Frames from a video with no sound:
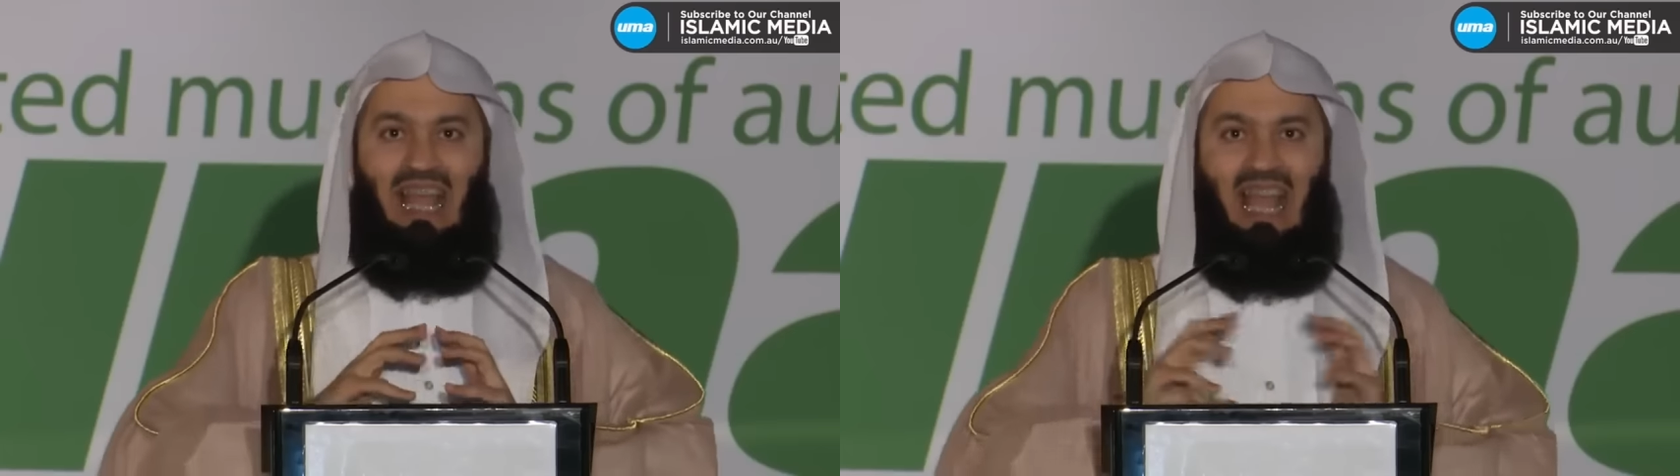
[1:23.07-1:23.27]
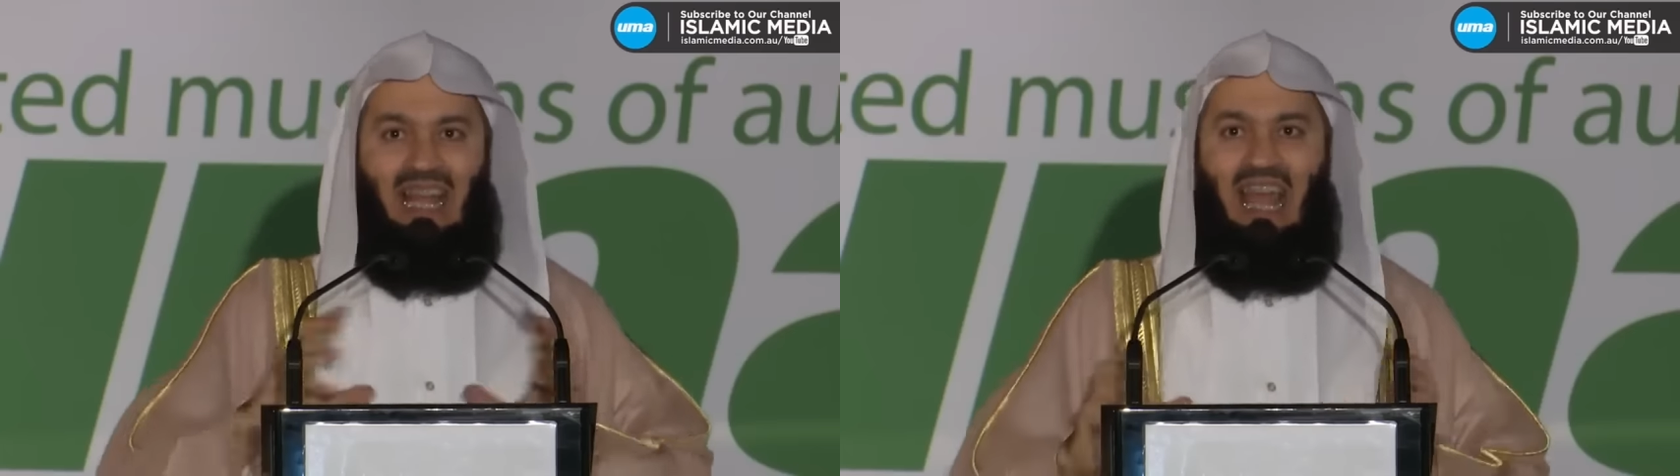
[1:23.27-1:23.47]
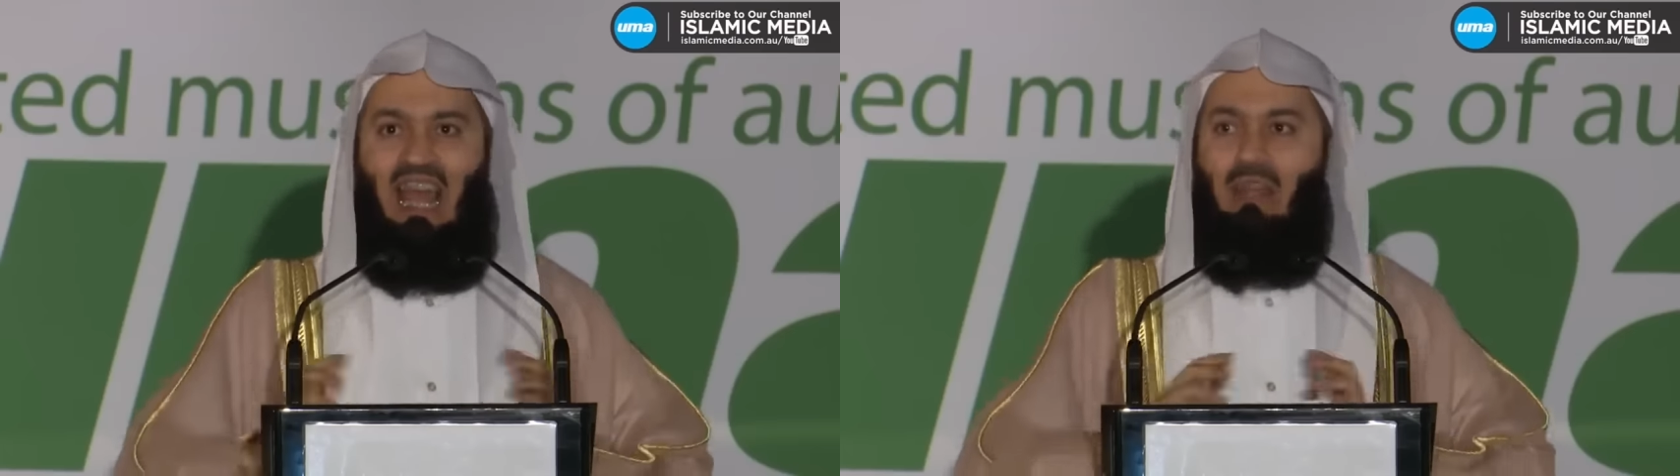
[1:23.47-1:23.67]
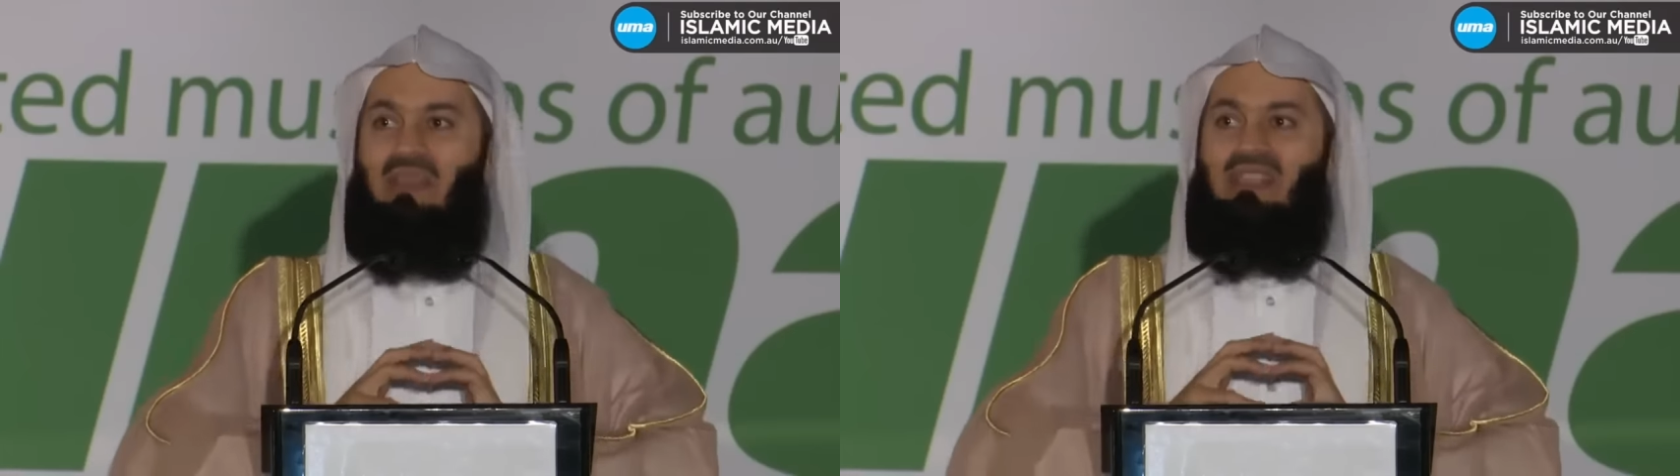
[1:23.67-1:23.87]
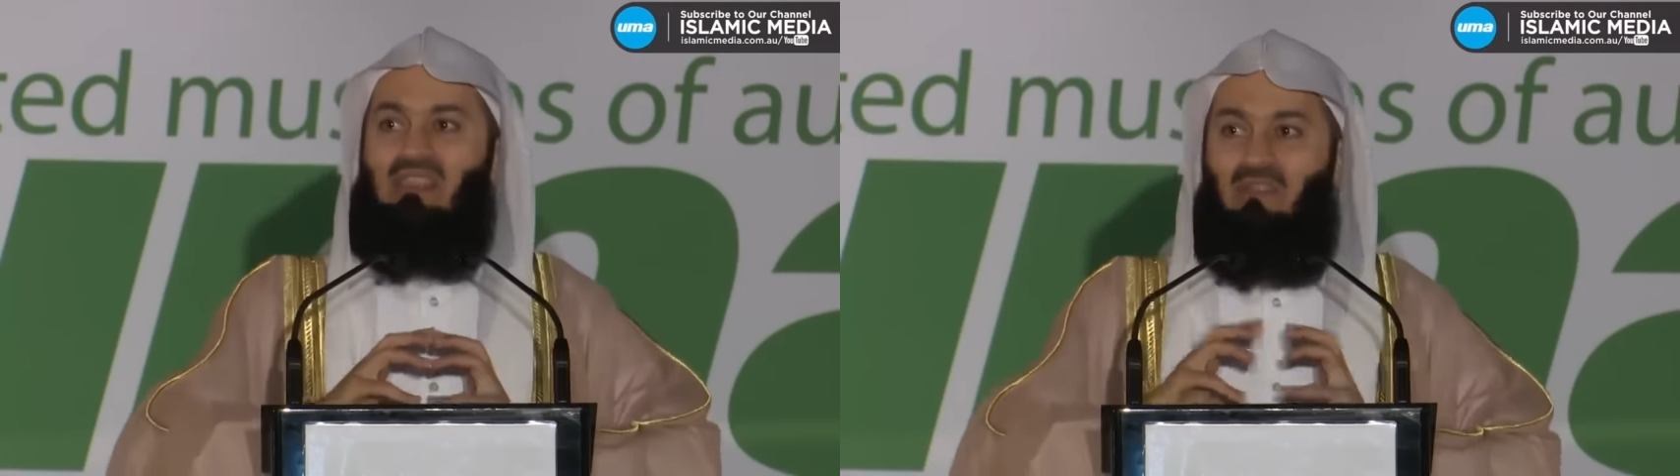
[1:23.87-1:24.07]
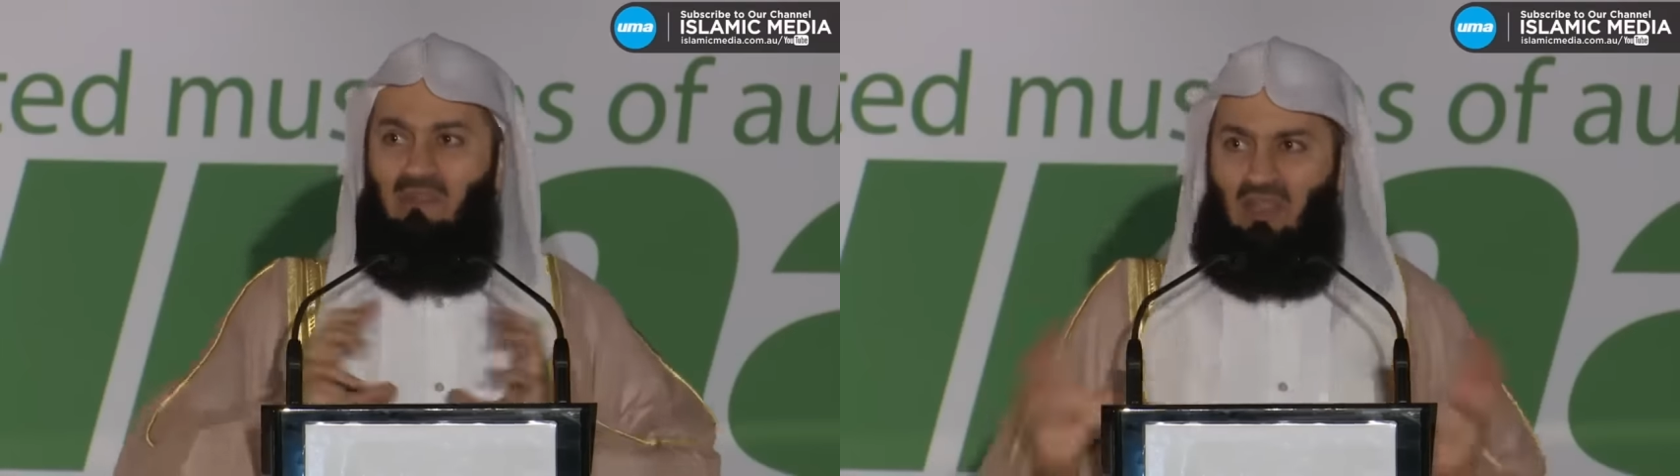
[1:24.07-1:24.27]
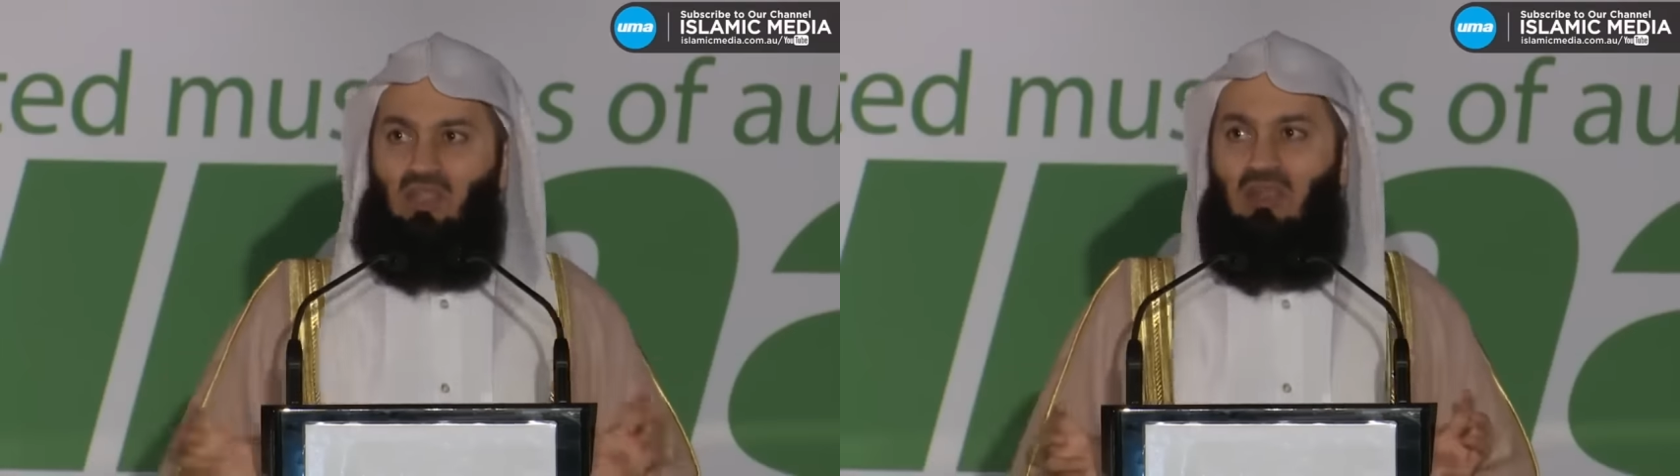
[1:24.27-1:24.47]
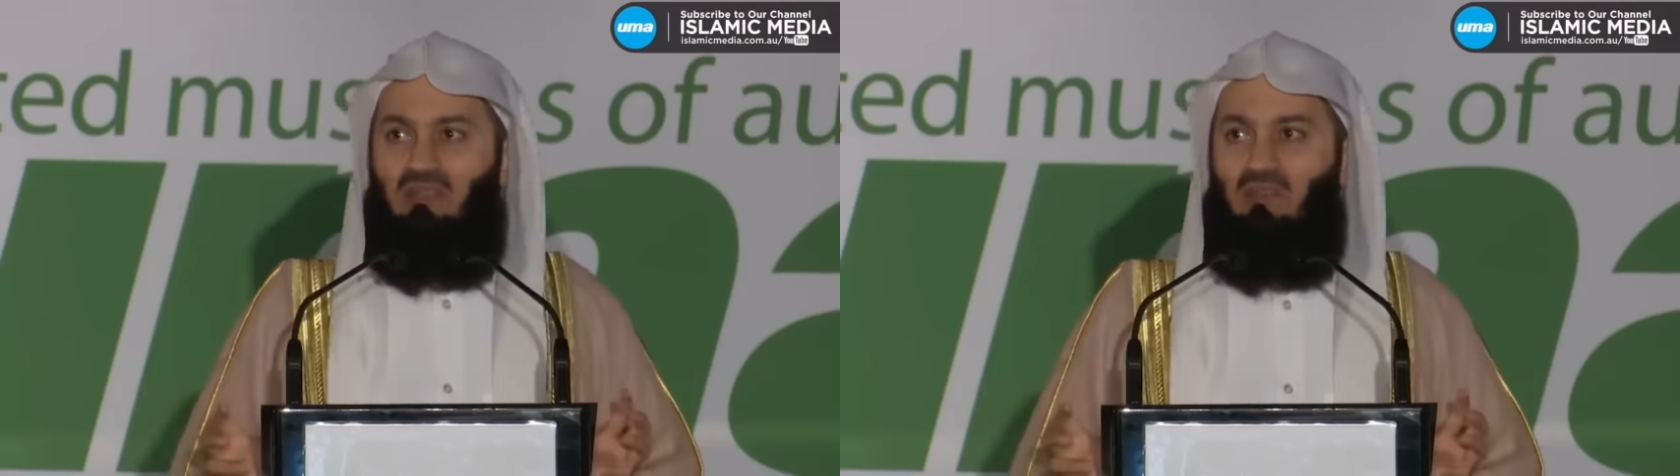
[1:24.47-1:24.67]
the halal be
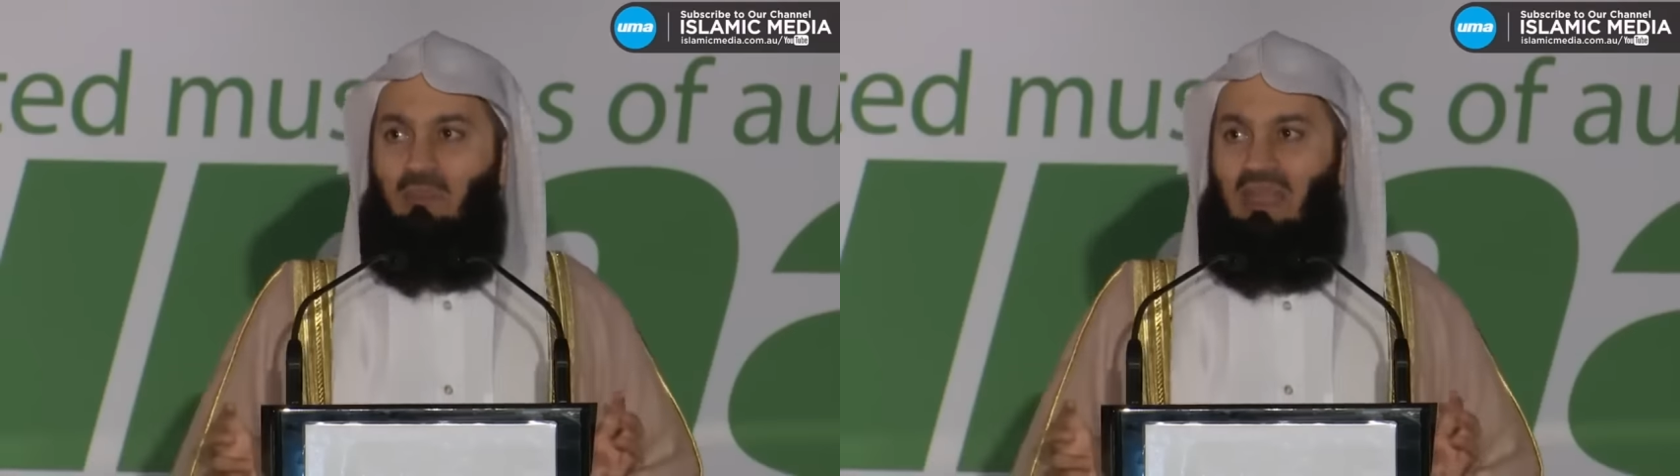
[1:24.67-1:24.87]
sufficient for